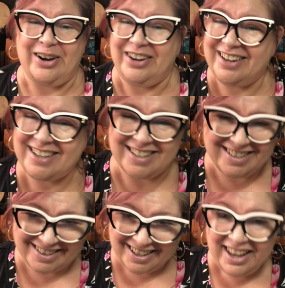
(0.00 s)
long
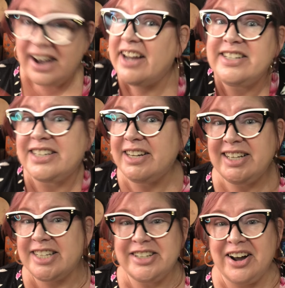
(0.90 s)
because I just
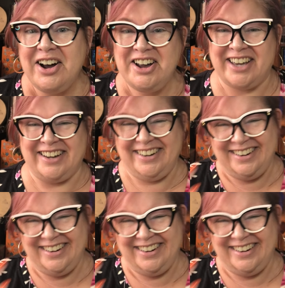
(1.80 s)
like to talk